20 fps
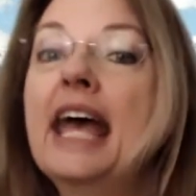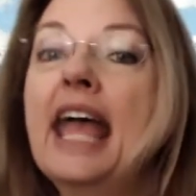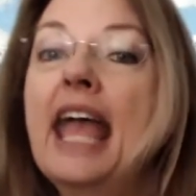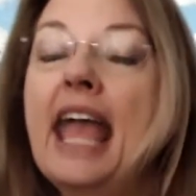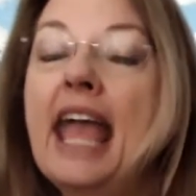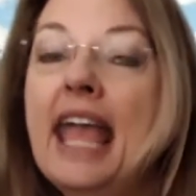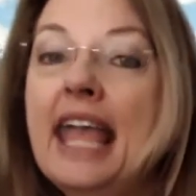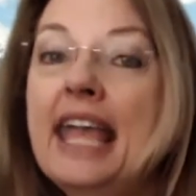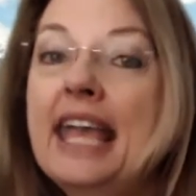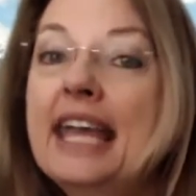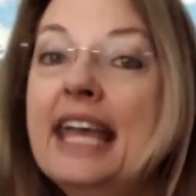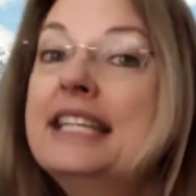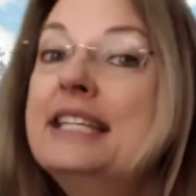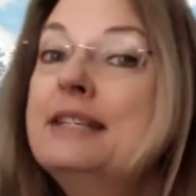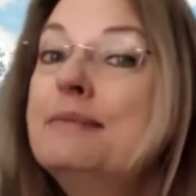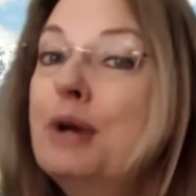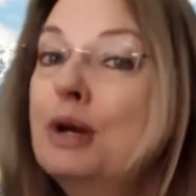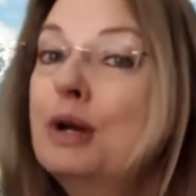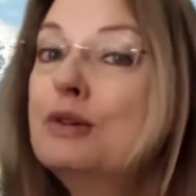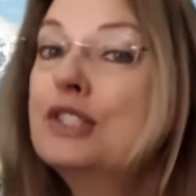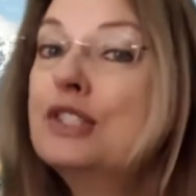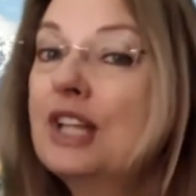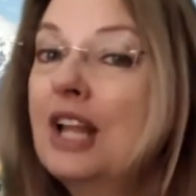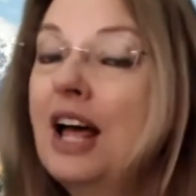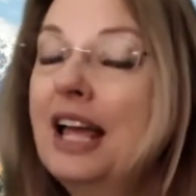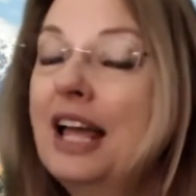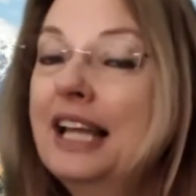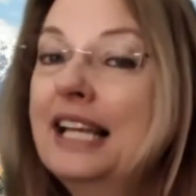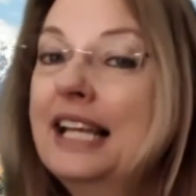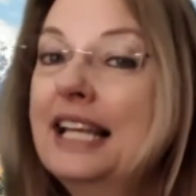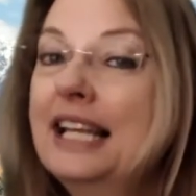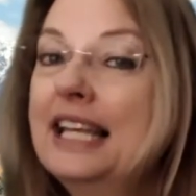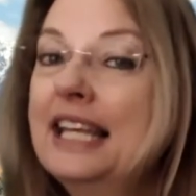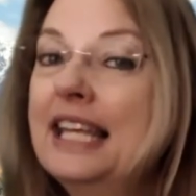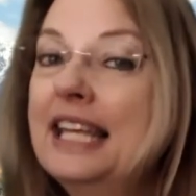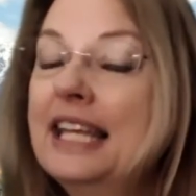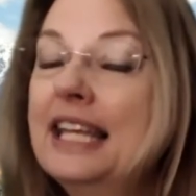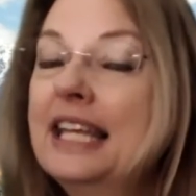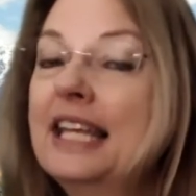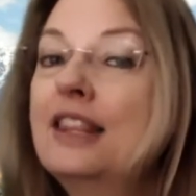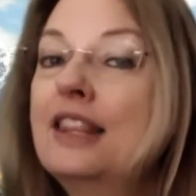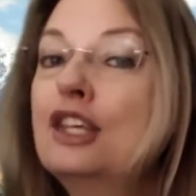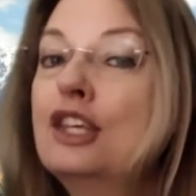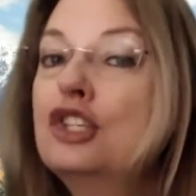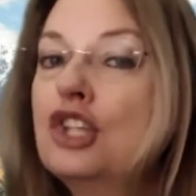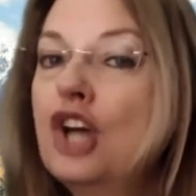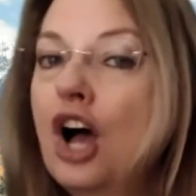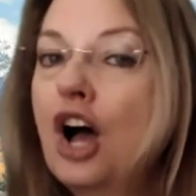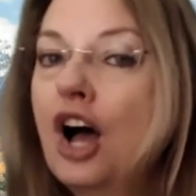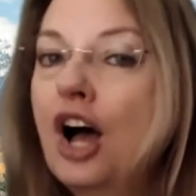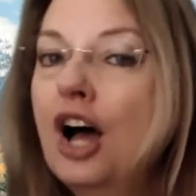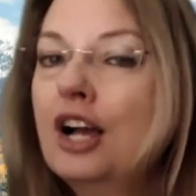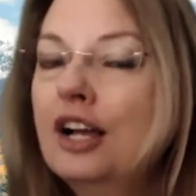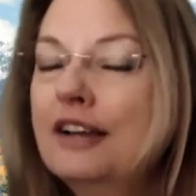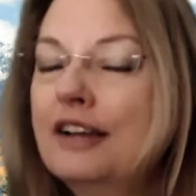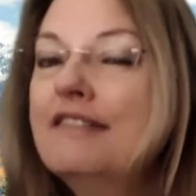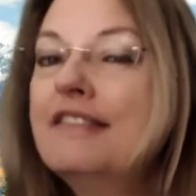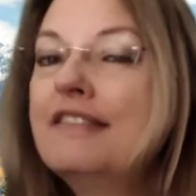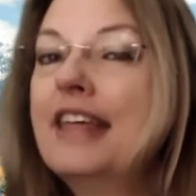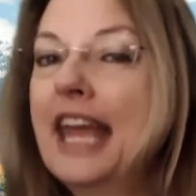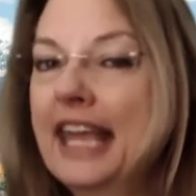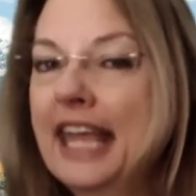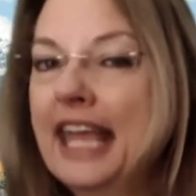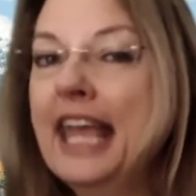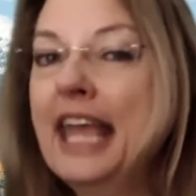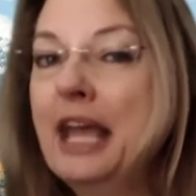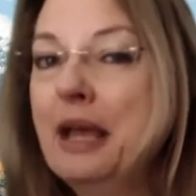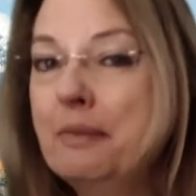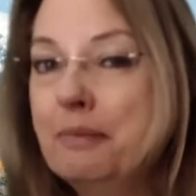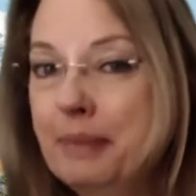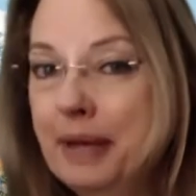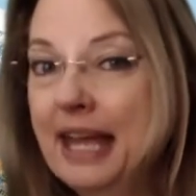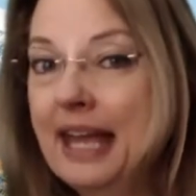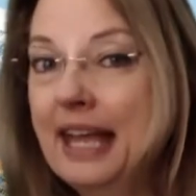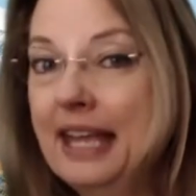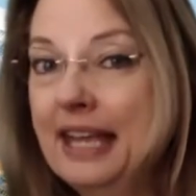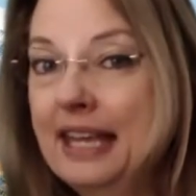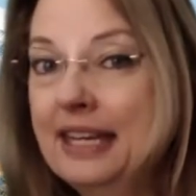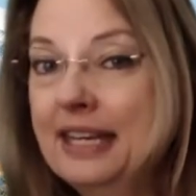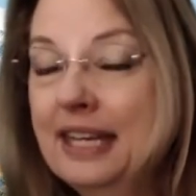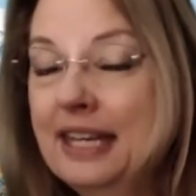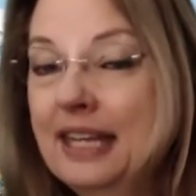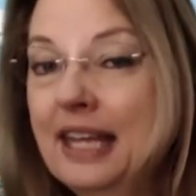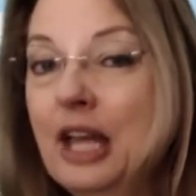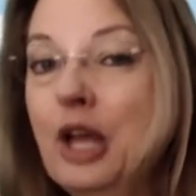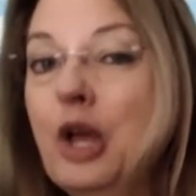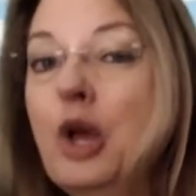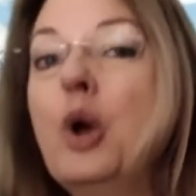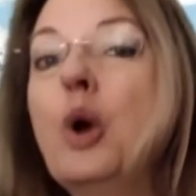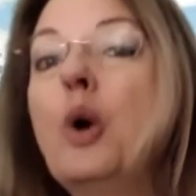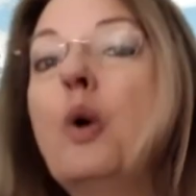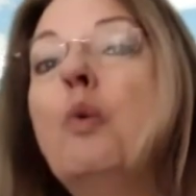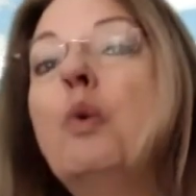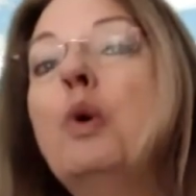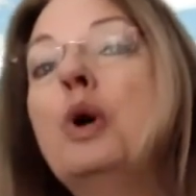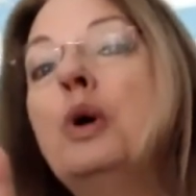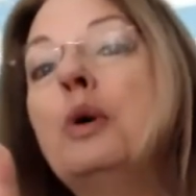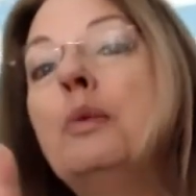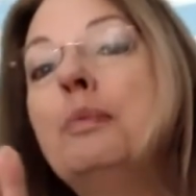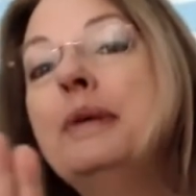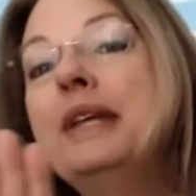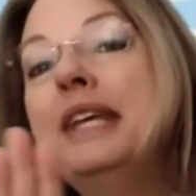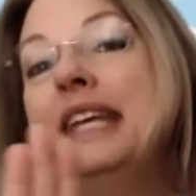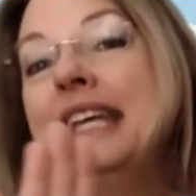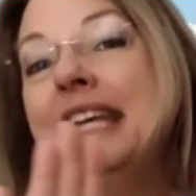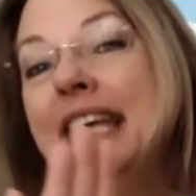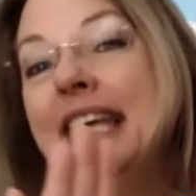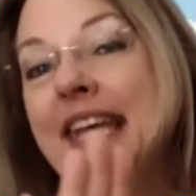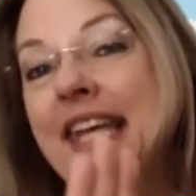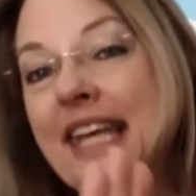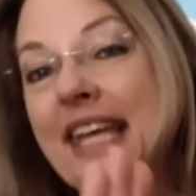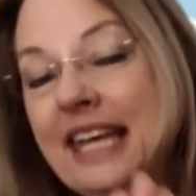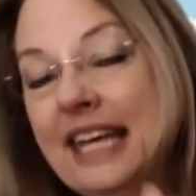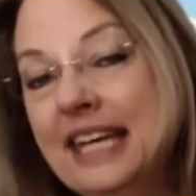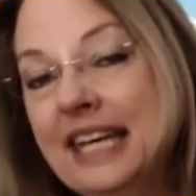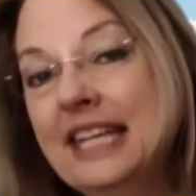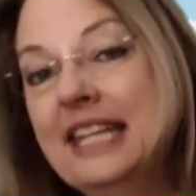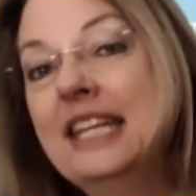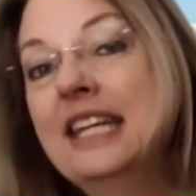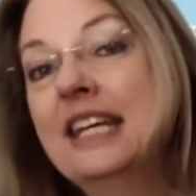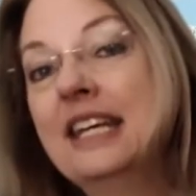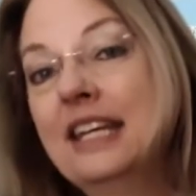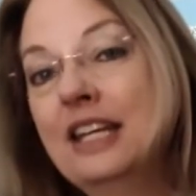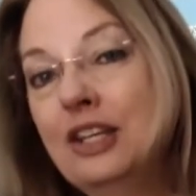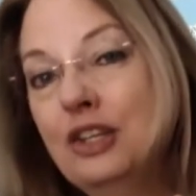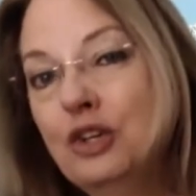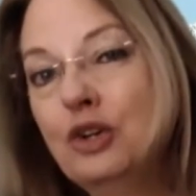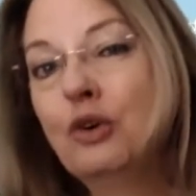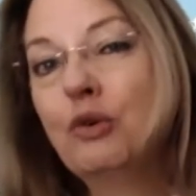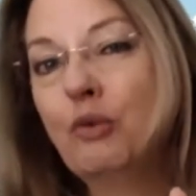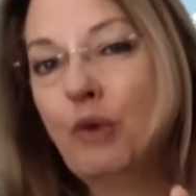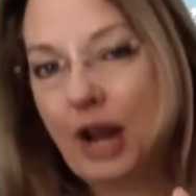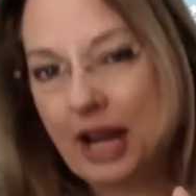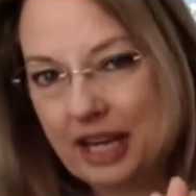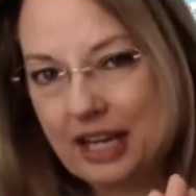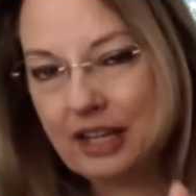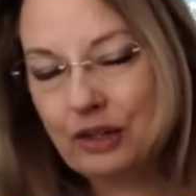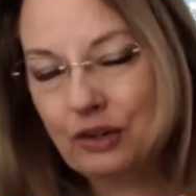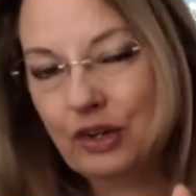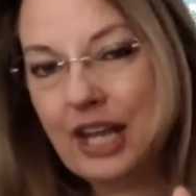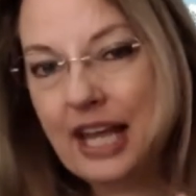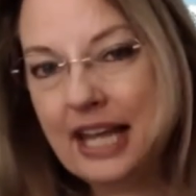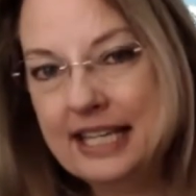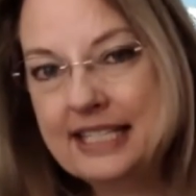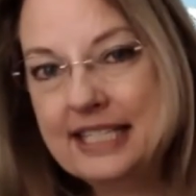And most likely, the talk of that campaign will be in your regular case